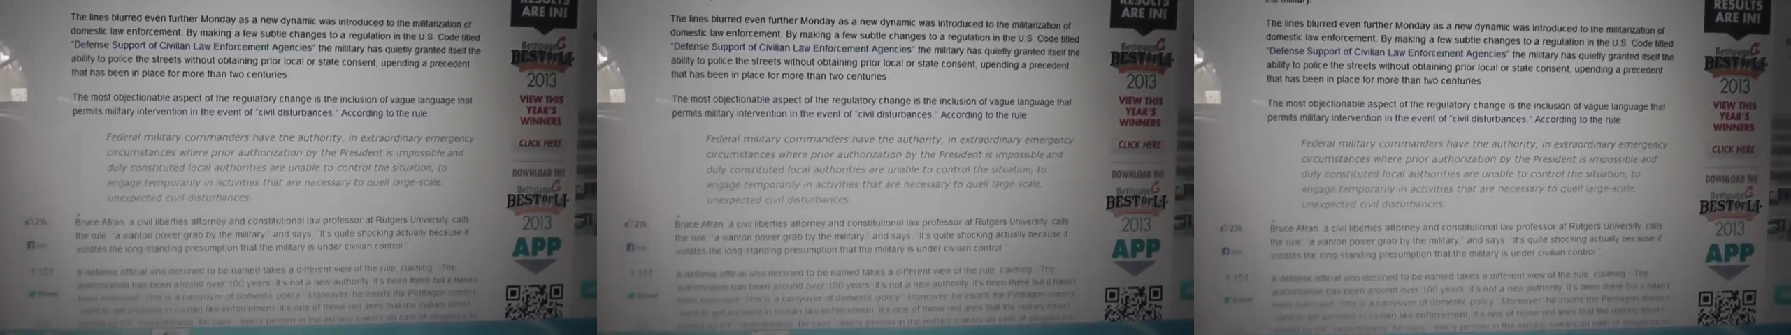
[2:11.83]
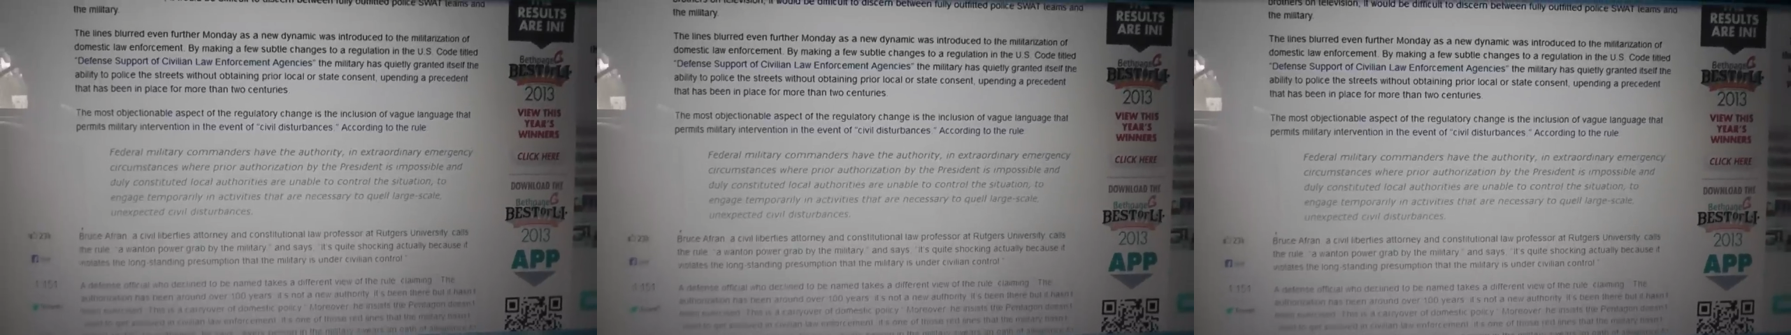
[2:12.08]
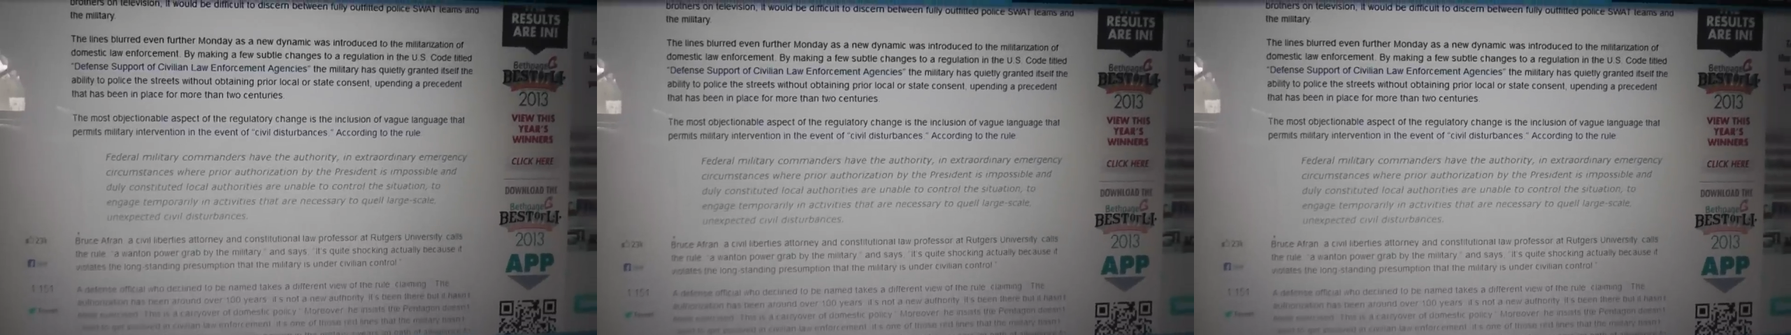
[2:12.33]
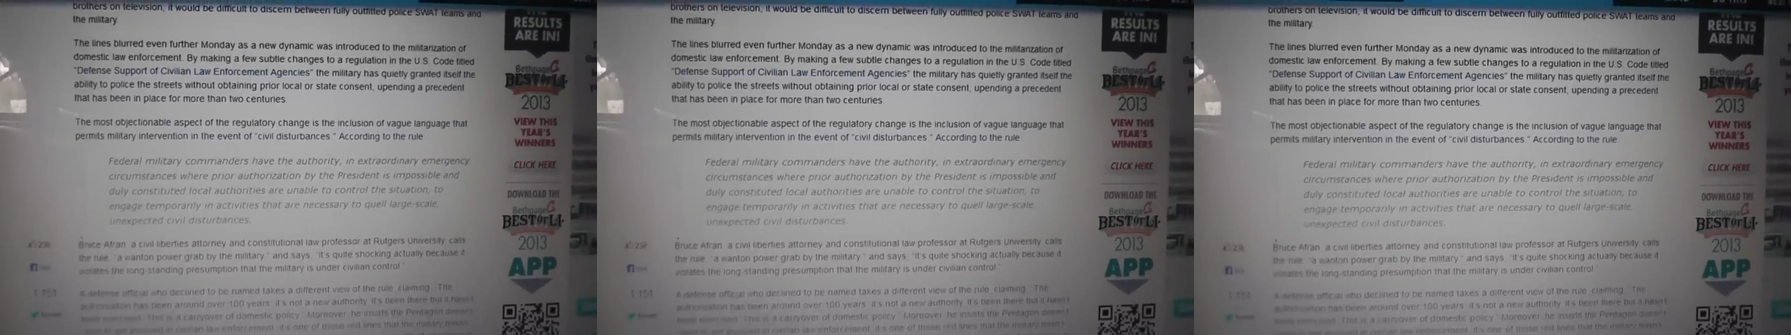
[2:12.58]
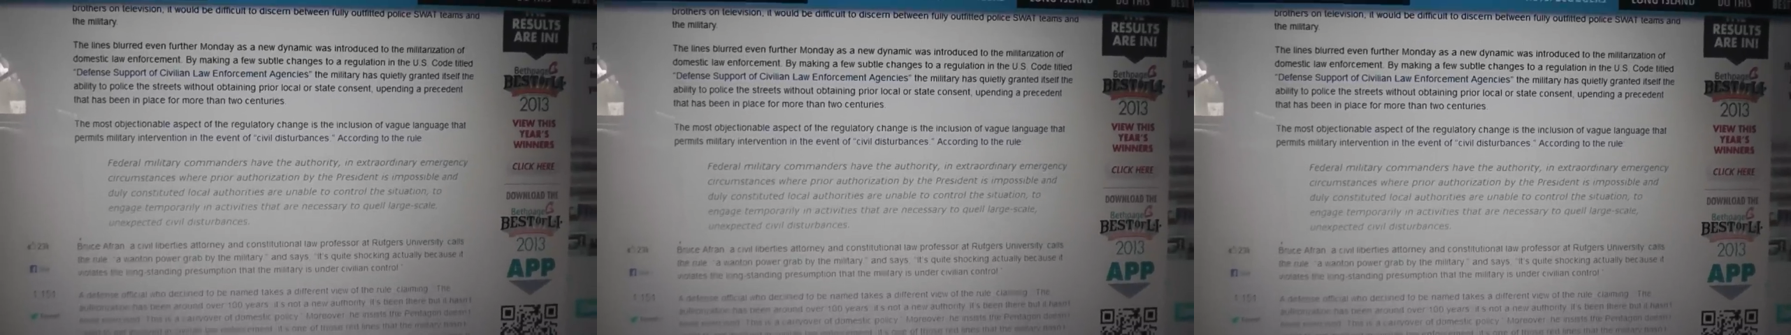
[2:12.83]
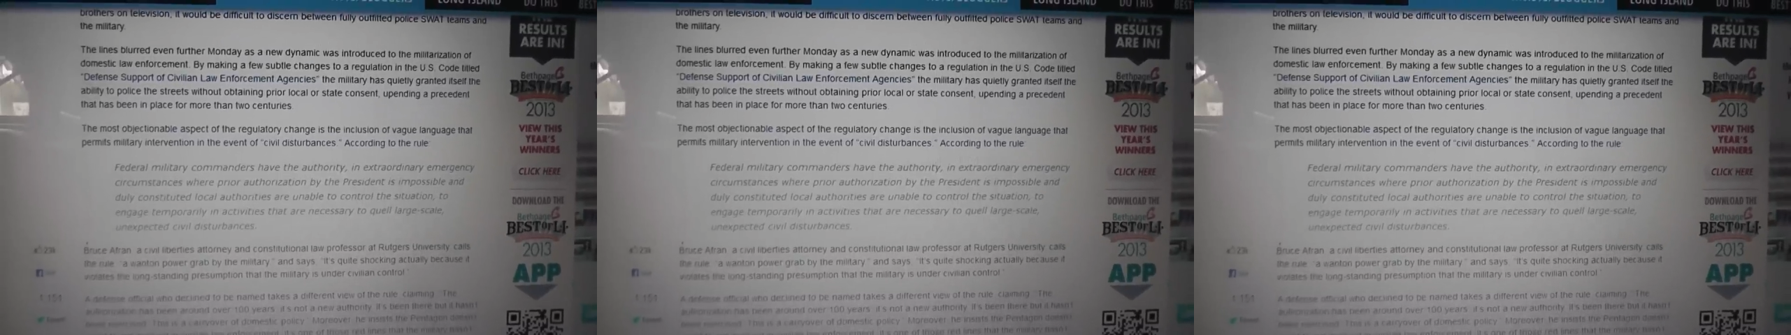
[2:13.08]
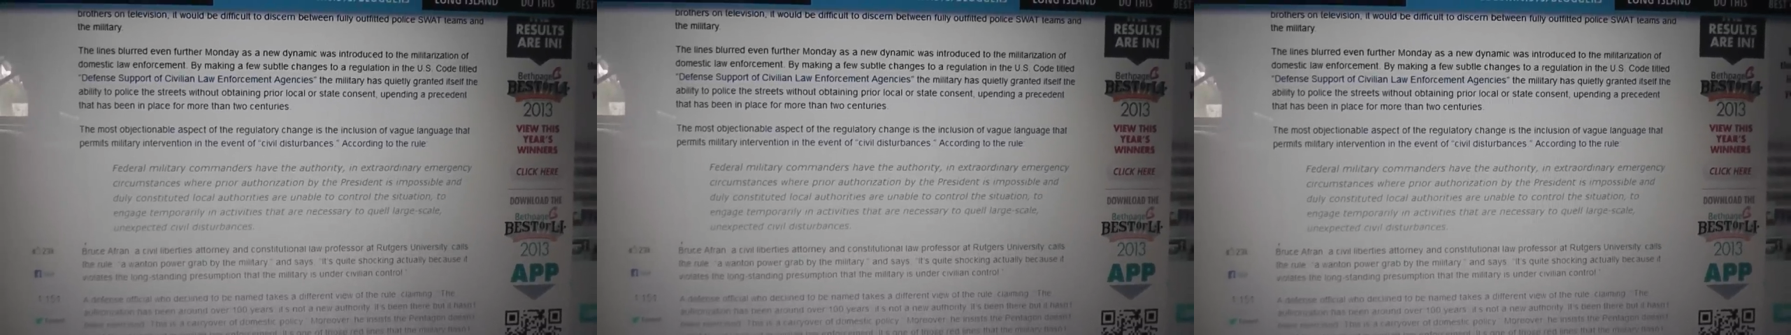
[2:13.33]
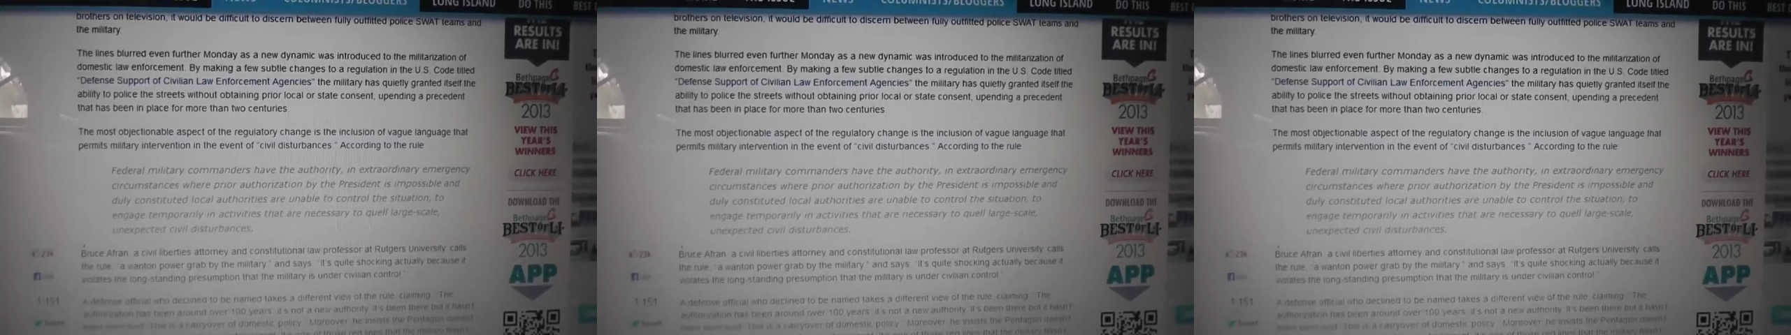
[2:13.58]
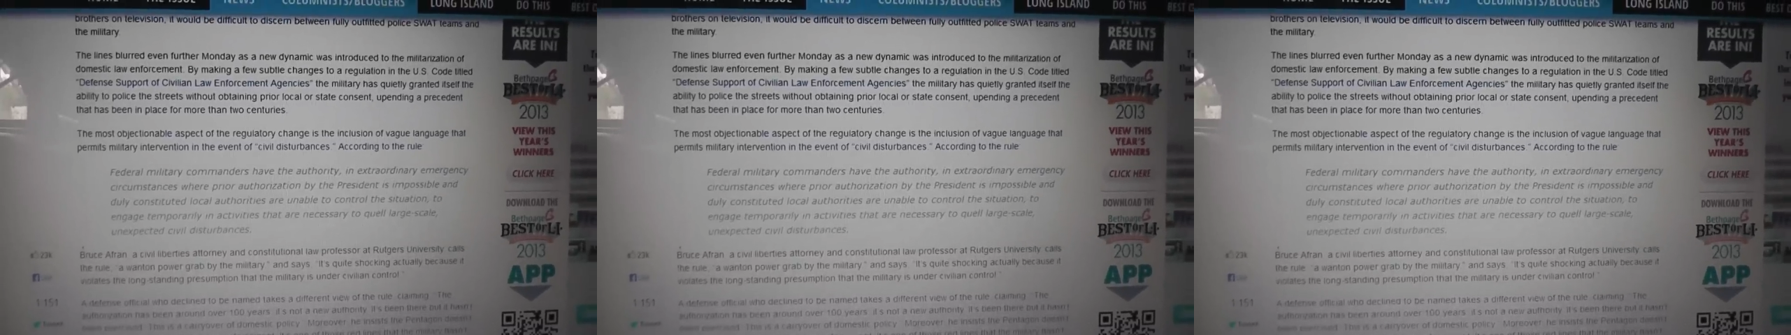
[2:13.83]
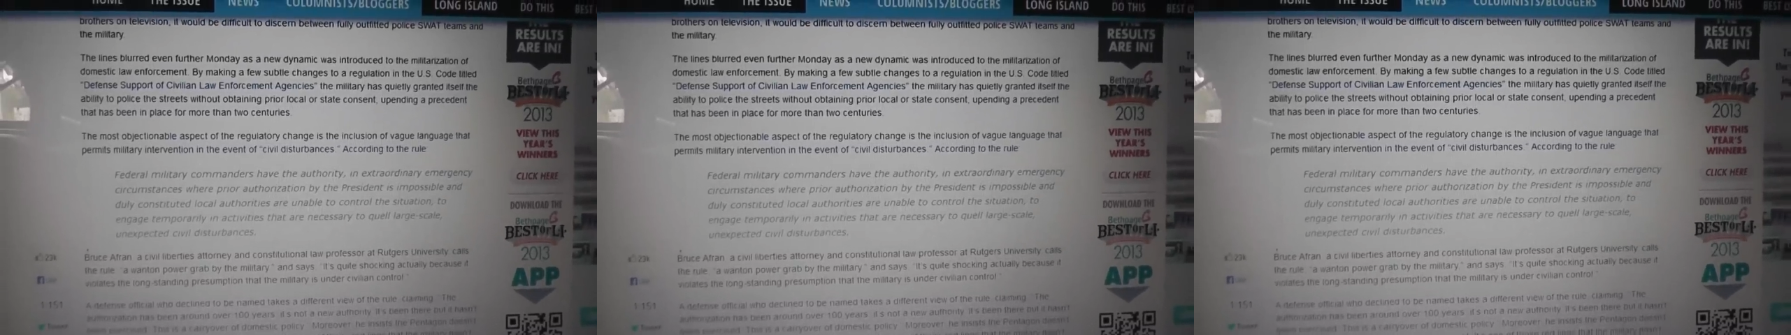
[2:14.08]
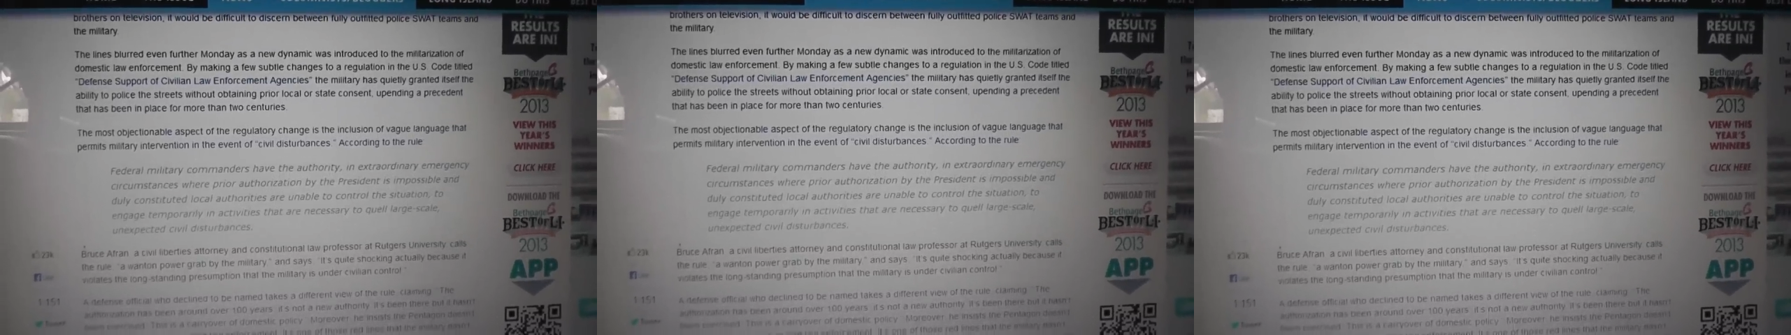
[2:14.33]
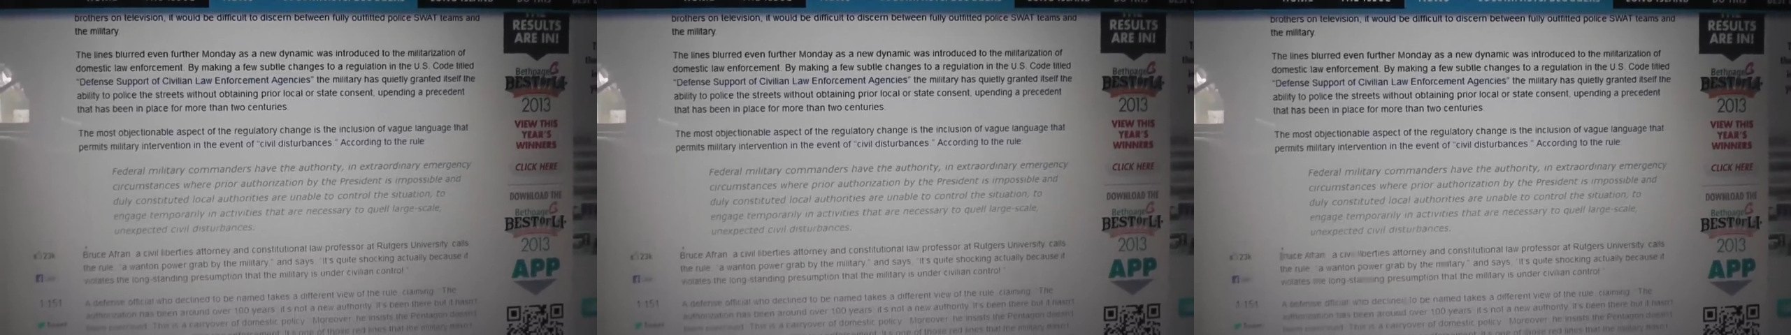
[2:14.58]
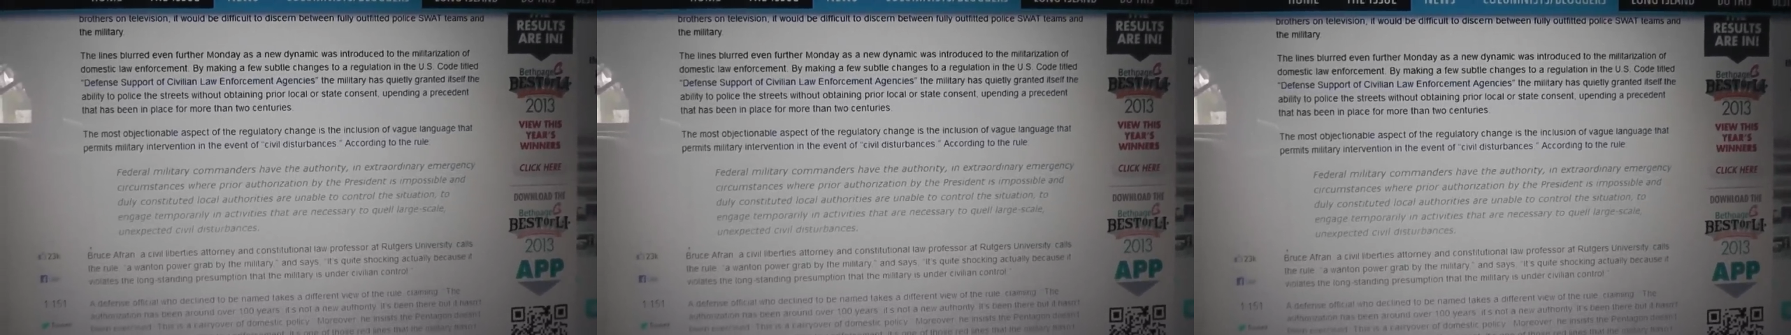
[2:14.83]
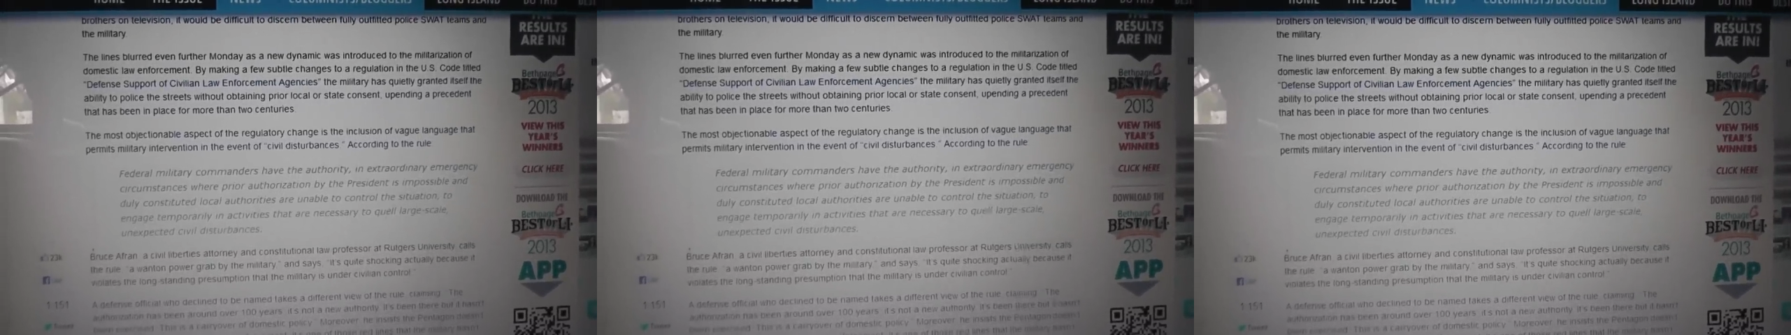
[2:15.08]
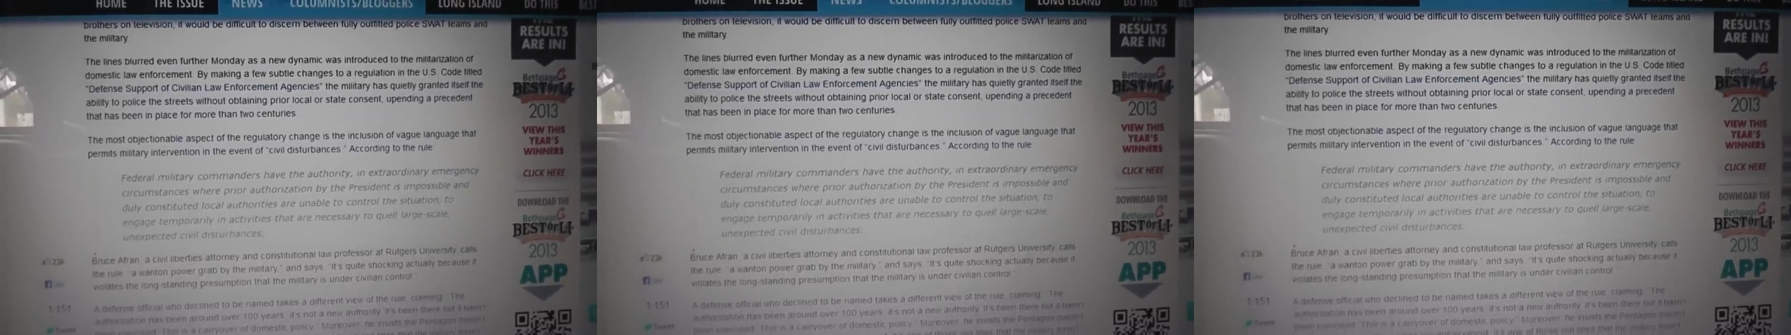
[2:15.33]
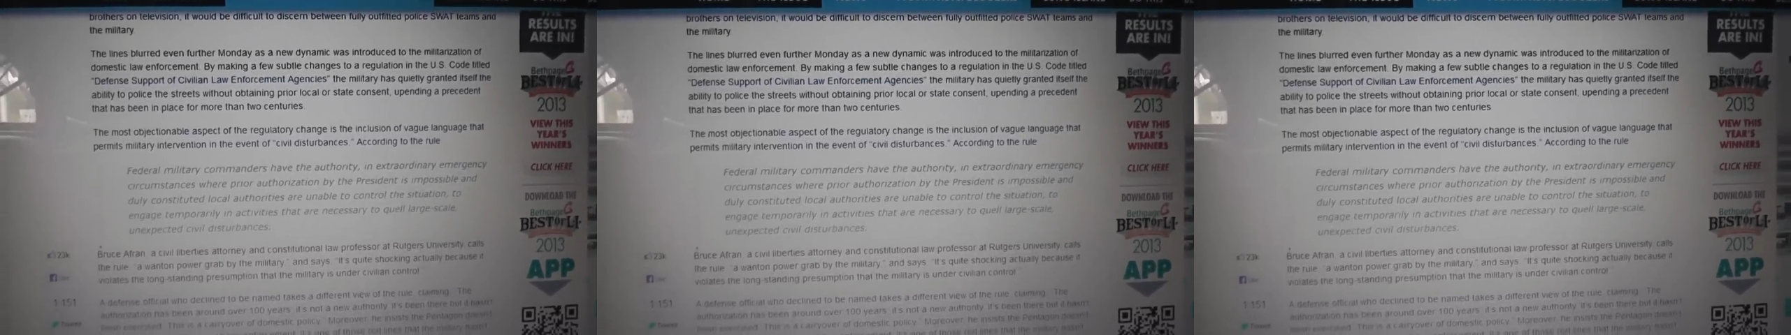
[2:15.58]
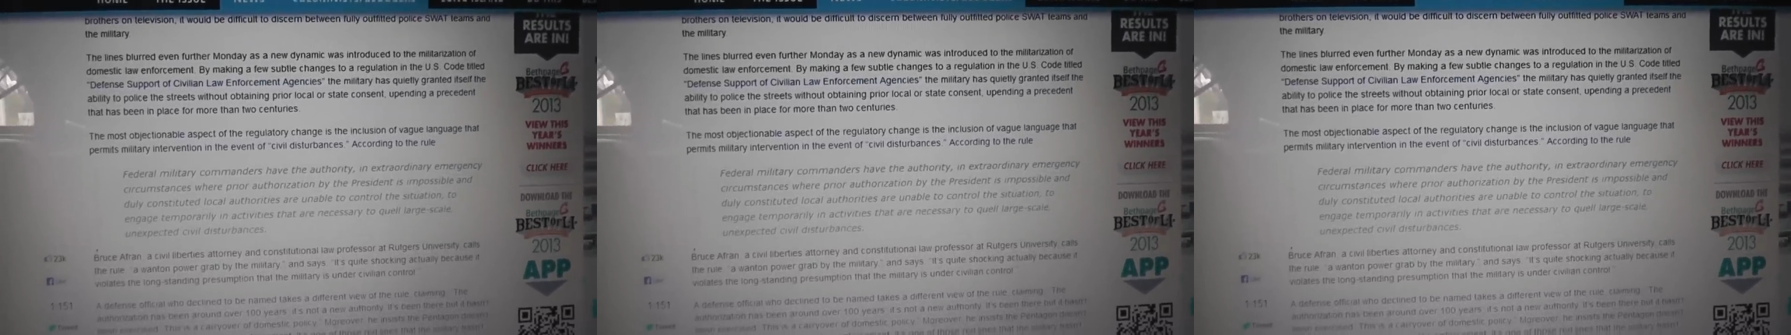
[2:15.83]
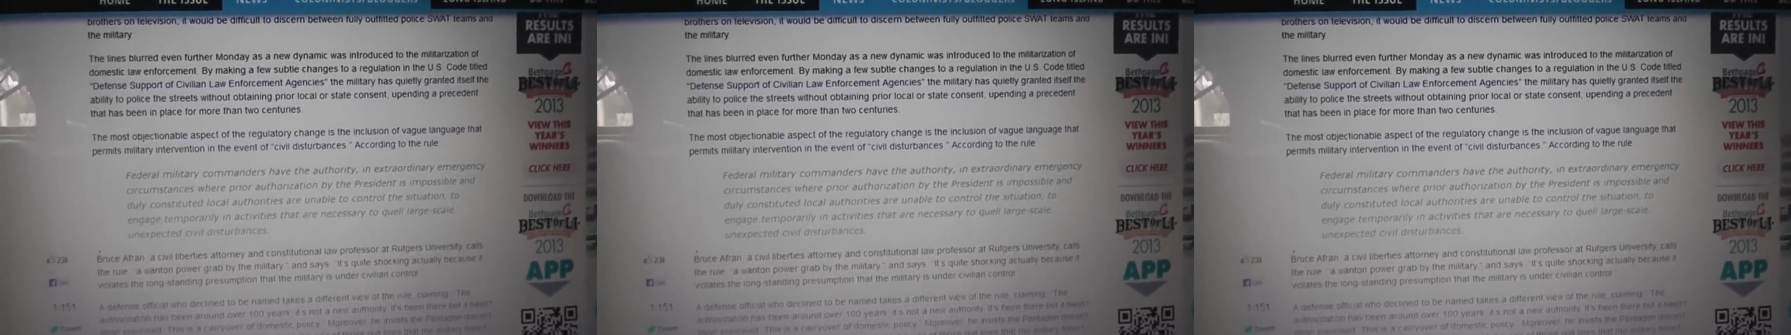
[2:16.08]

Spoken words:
No face is visible, so there are no lips to read.